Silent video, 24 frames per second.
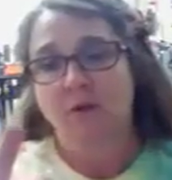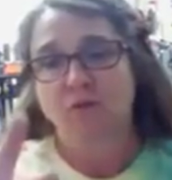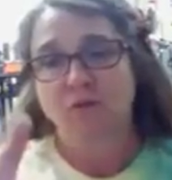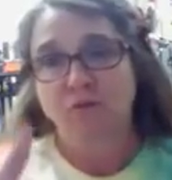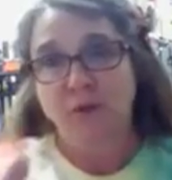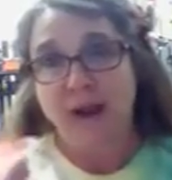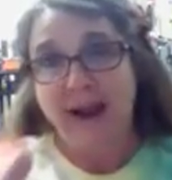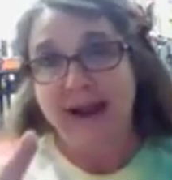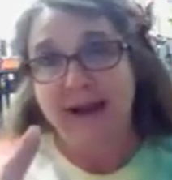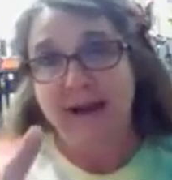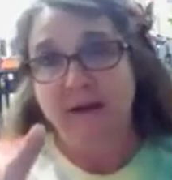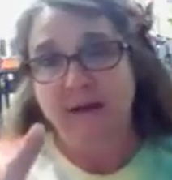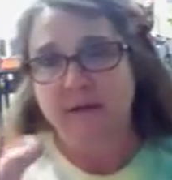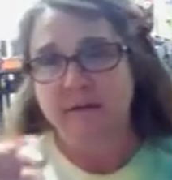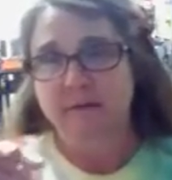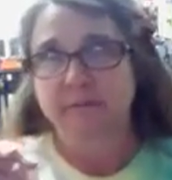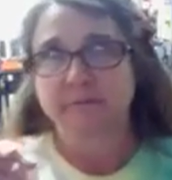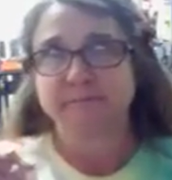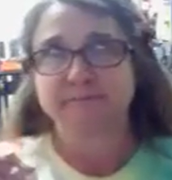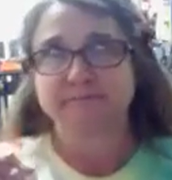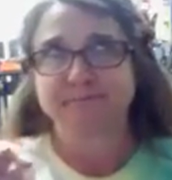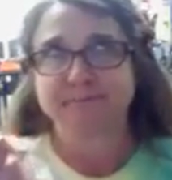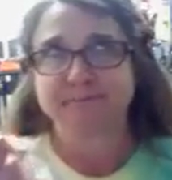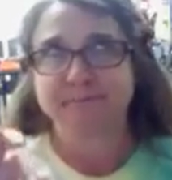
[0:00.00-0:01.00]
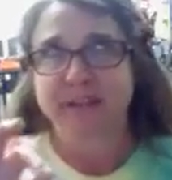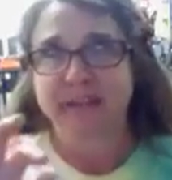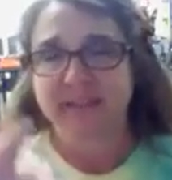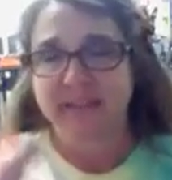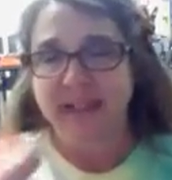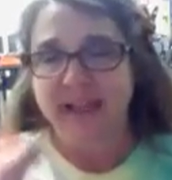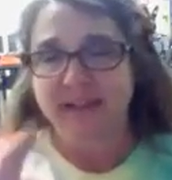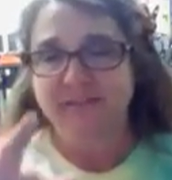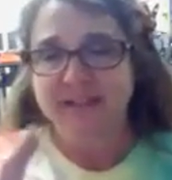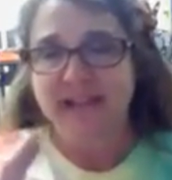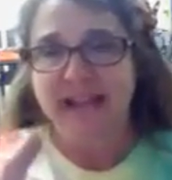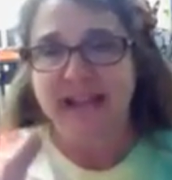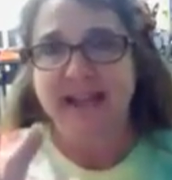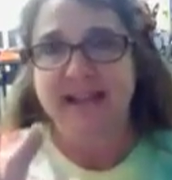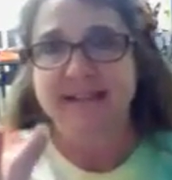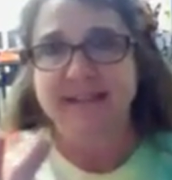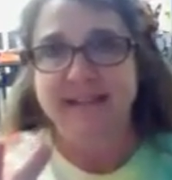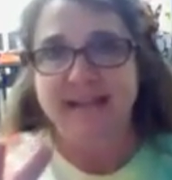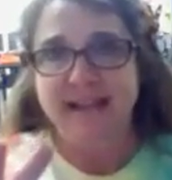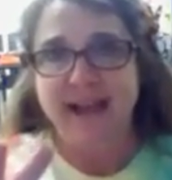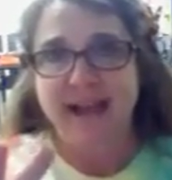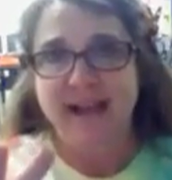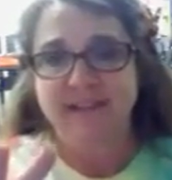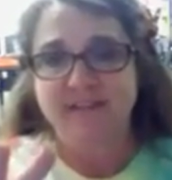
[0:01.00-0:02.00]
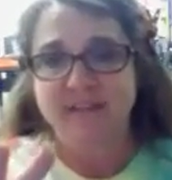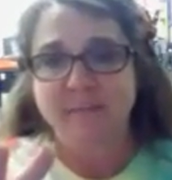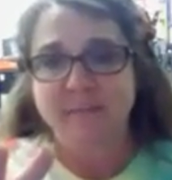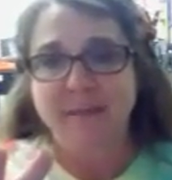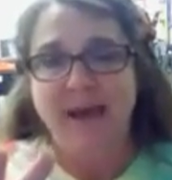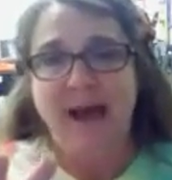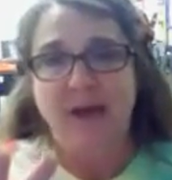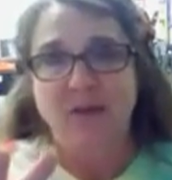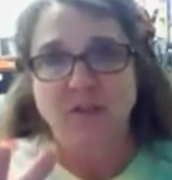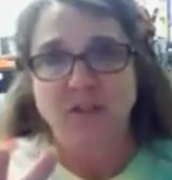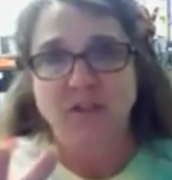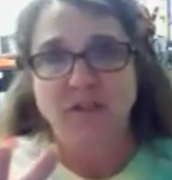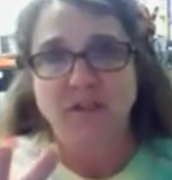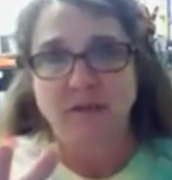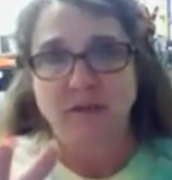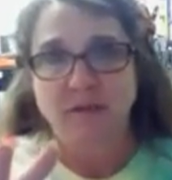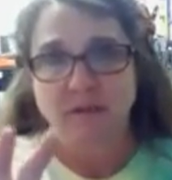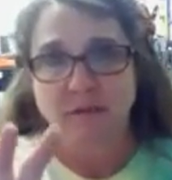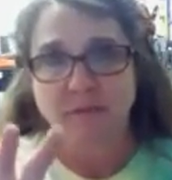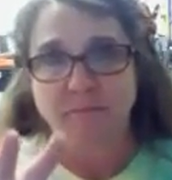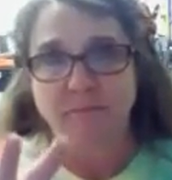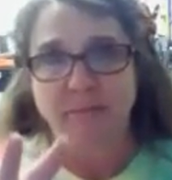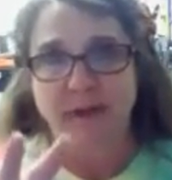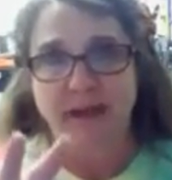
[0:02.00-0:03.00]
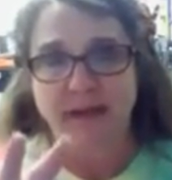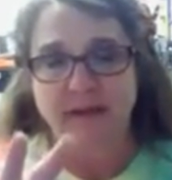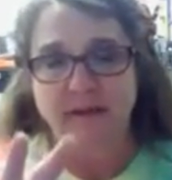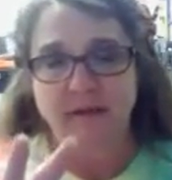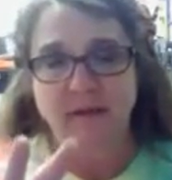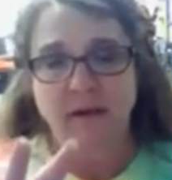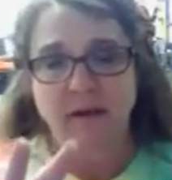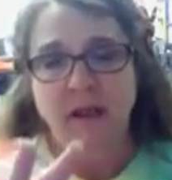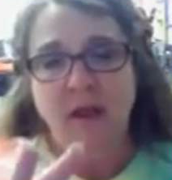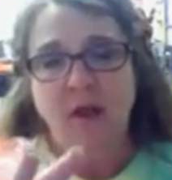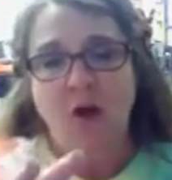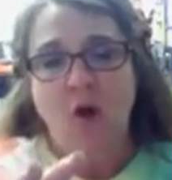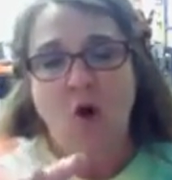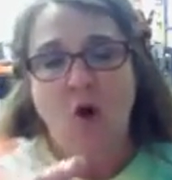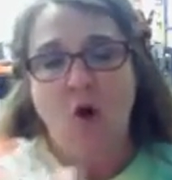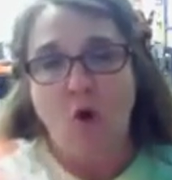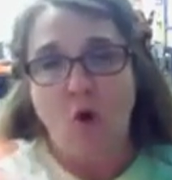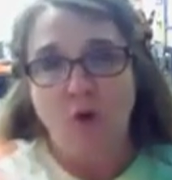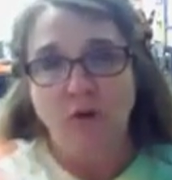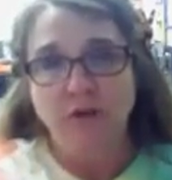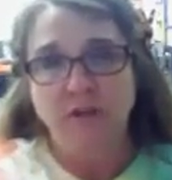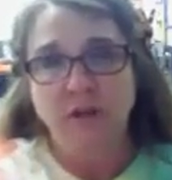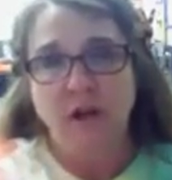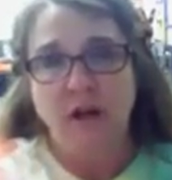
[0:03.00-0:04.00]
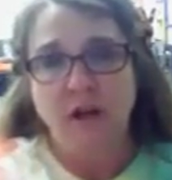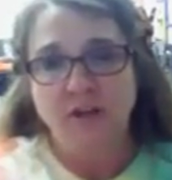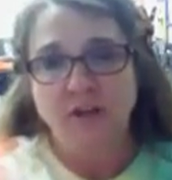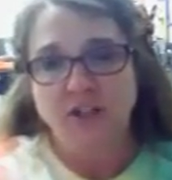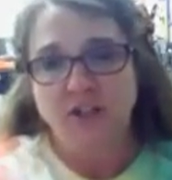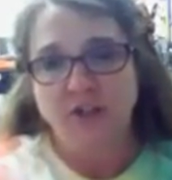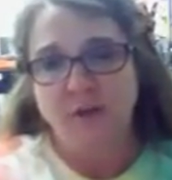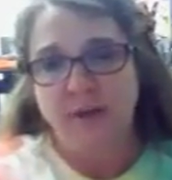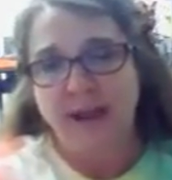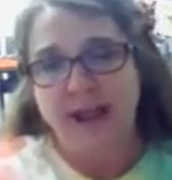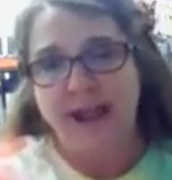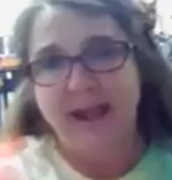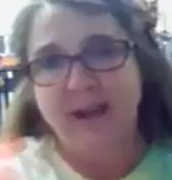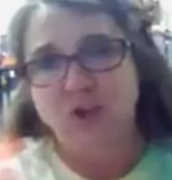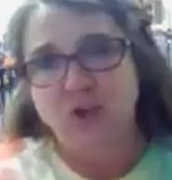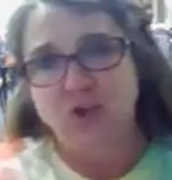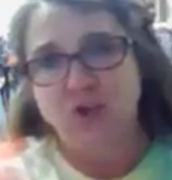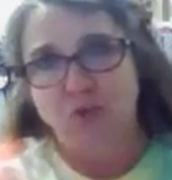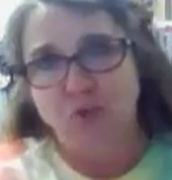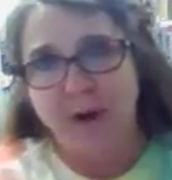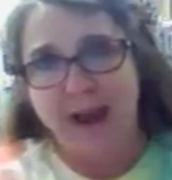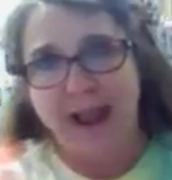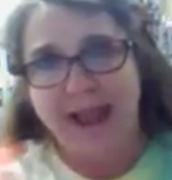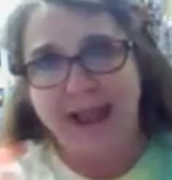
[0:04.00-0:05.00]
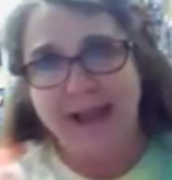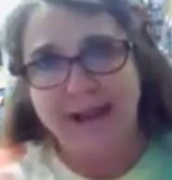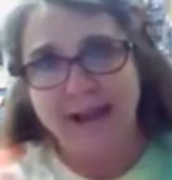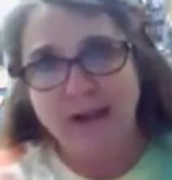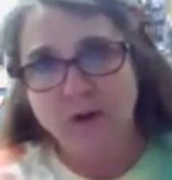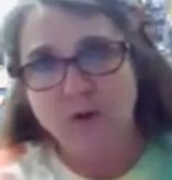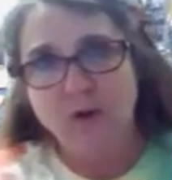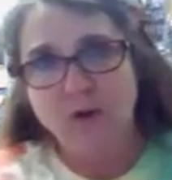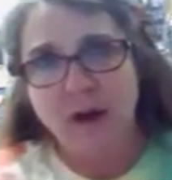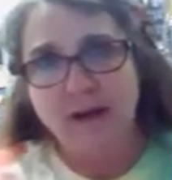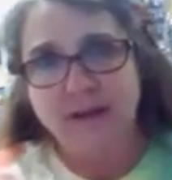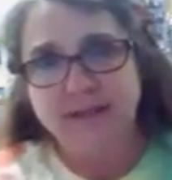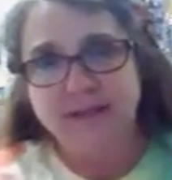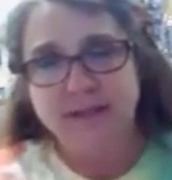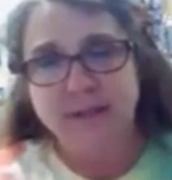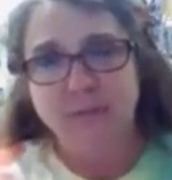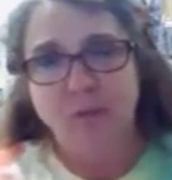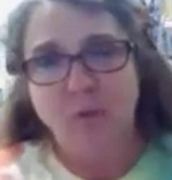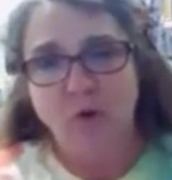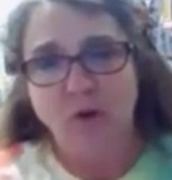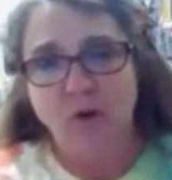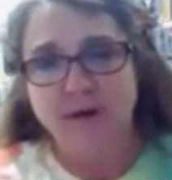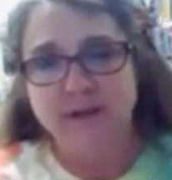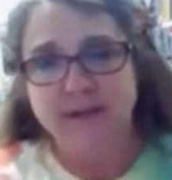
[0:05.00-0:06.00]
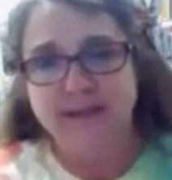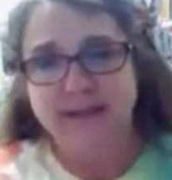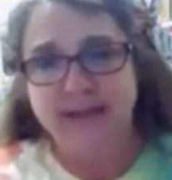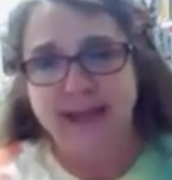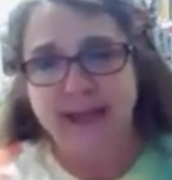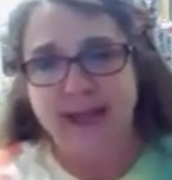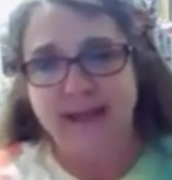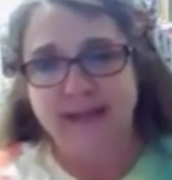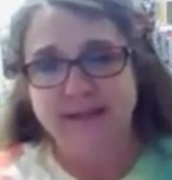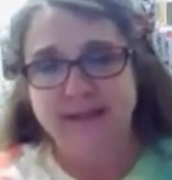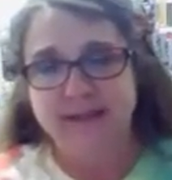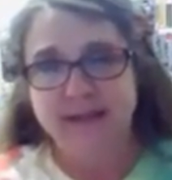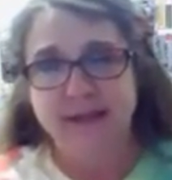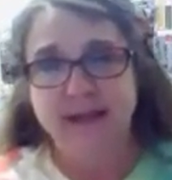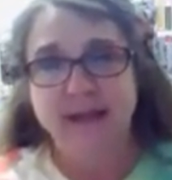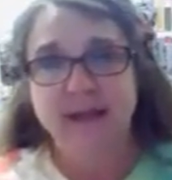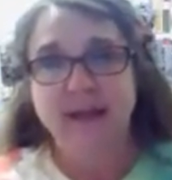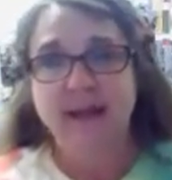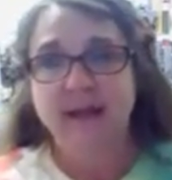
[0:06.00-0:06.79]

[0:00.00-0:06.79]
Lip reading: right or left-hand side of the mouse button, hold on to it and drag across important text,